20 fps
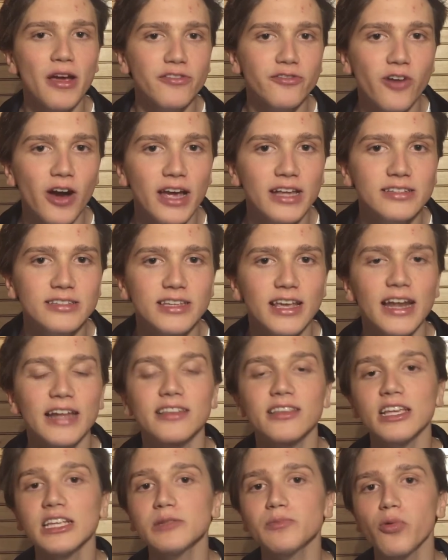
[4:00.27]
my friends. And
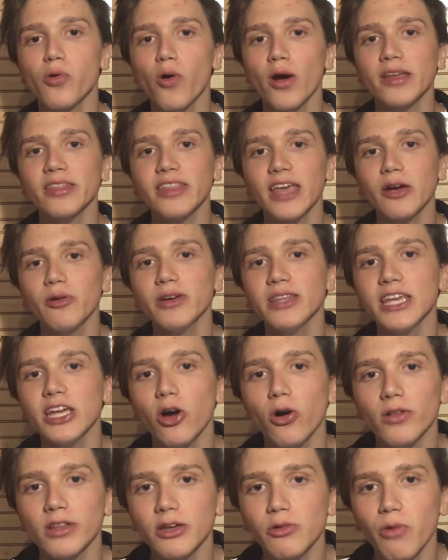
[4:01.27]
at this point, they were the
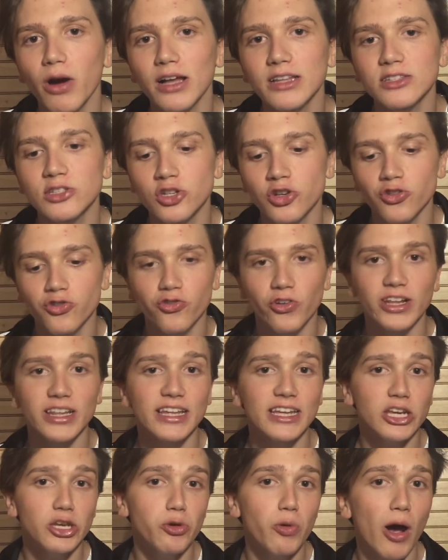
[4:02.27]
only ones who
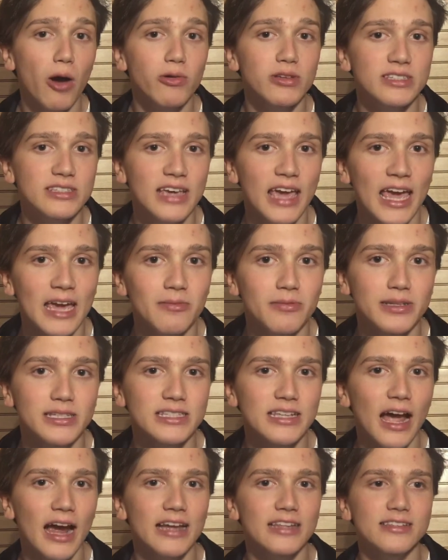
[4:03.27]
really knew I was gay
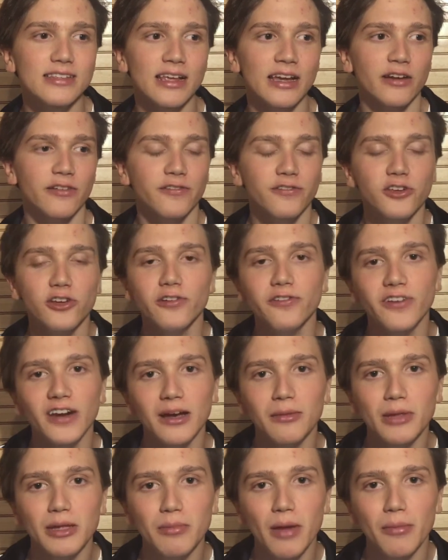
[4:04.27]
besides like a few
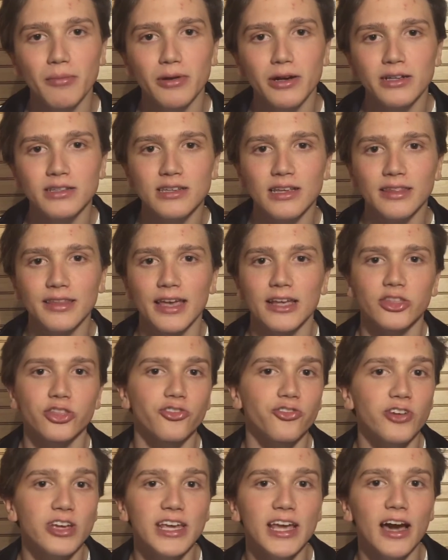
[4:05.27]
family members and like
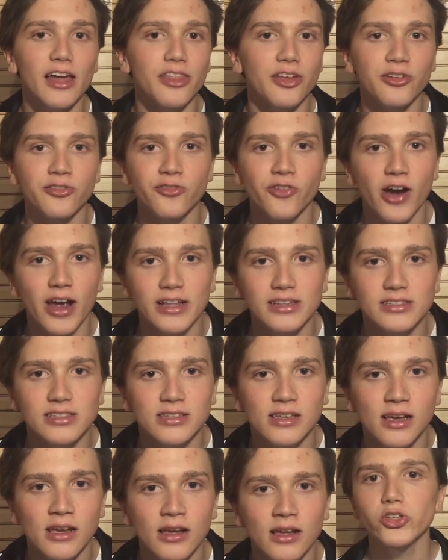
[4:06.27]
3 other
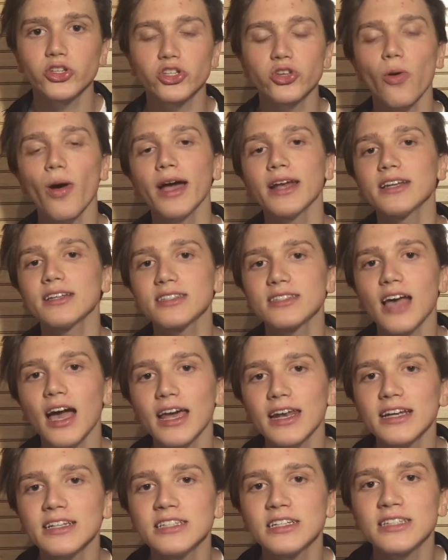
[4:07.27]
friends. So I
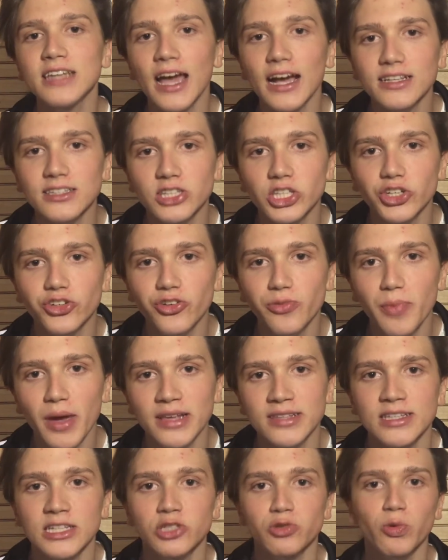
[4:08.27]
decided to text the group
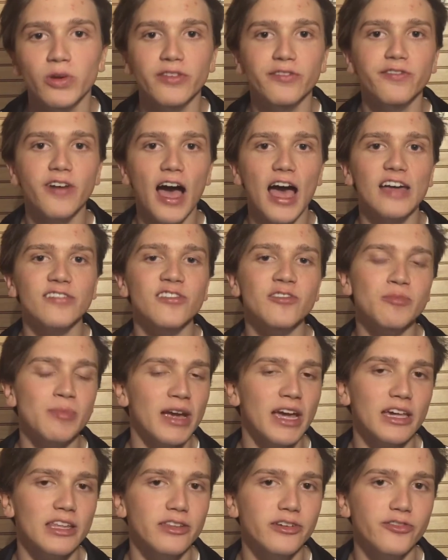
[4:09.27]
message with 5 of
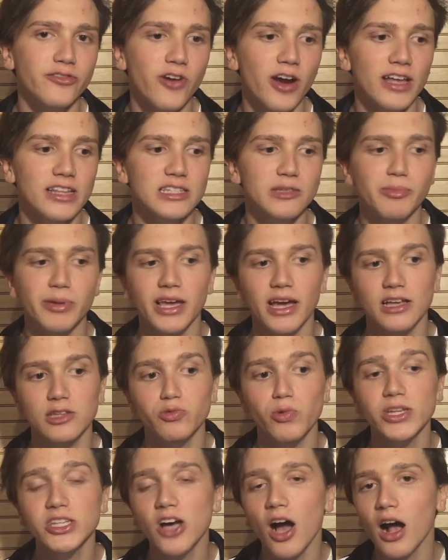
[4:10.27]
my other friends
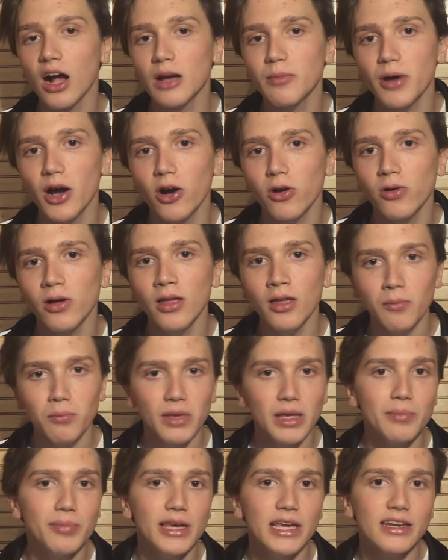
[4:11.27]
because we talk about
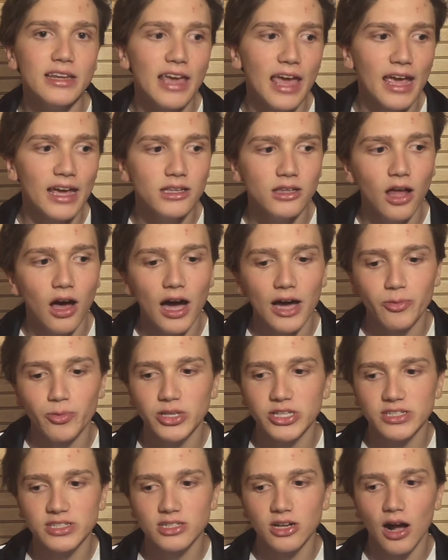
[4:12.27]
me being gay a lot and
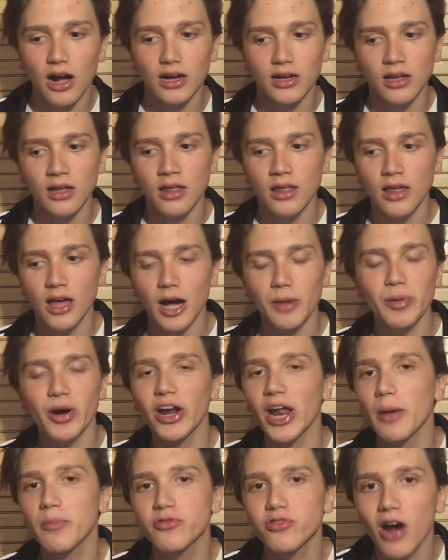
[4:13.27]
we just talk
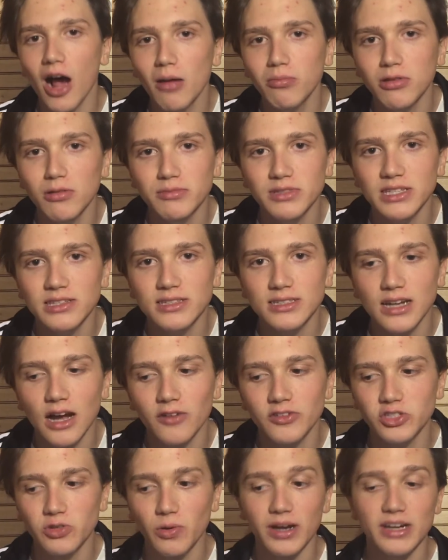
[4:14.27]
about our problems and
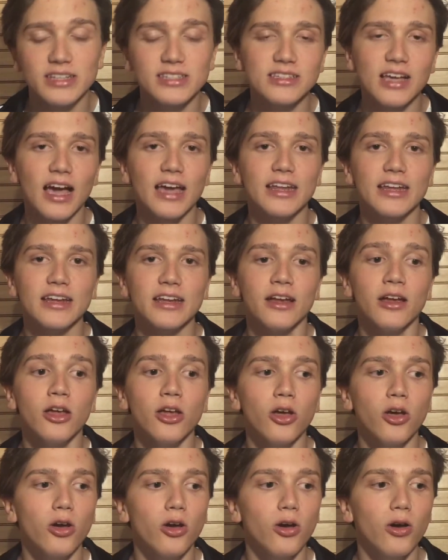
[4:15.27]
stuff. So I decided,
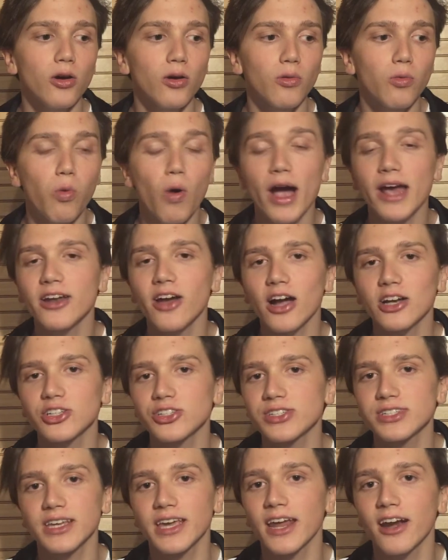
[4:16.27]
why not,
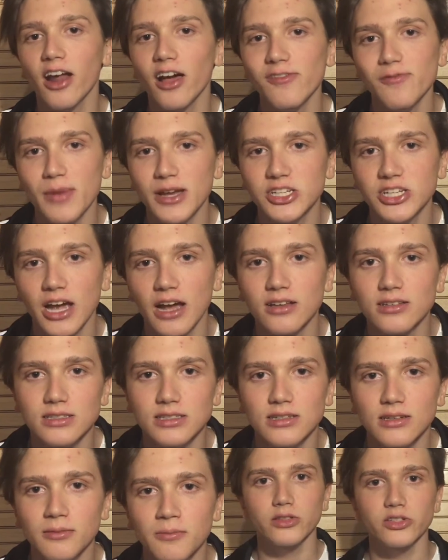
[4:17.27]
just to get it off my
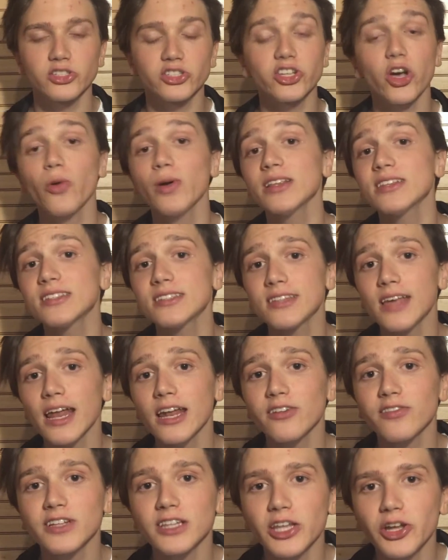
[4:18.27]
chest. So instead
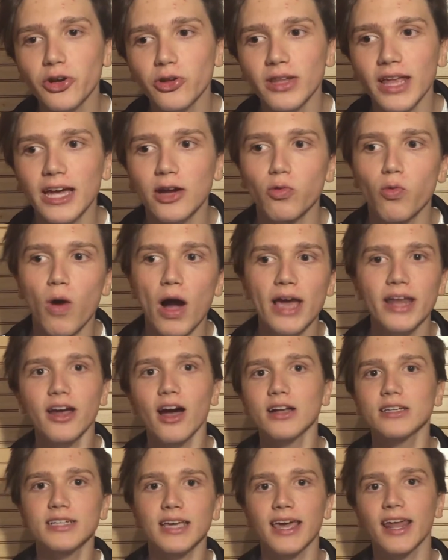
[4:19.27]
of a little like, why
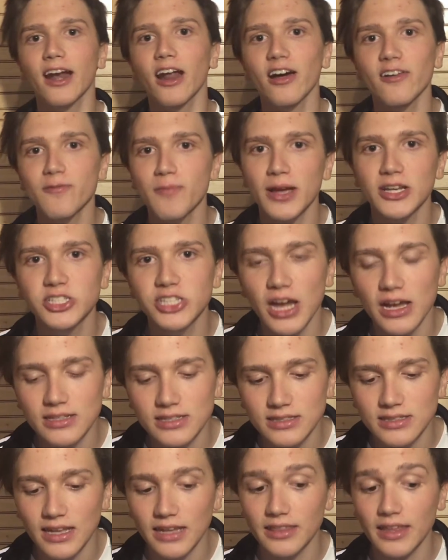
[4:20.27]
not to get it off my
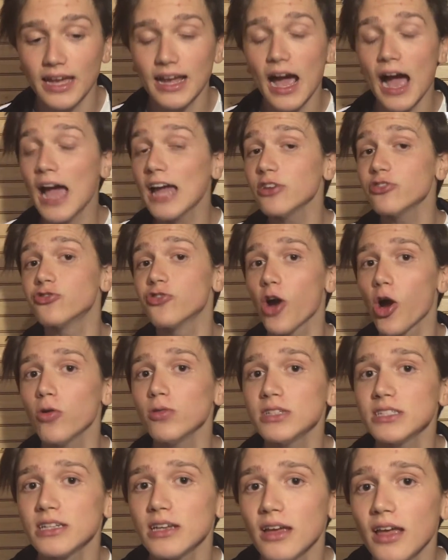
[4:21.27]
chest thing, like, I
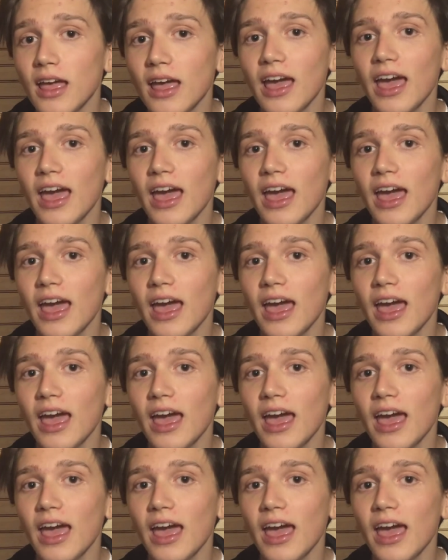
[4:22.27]
wrote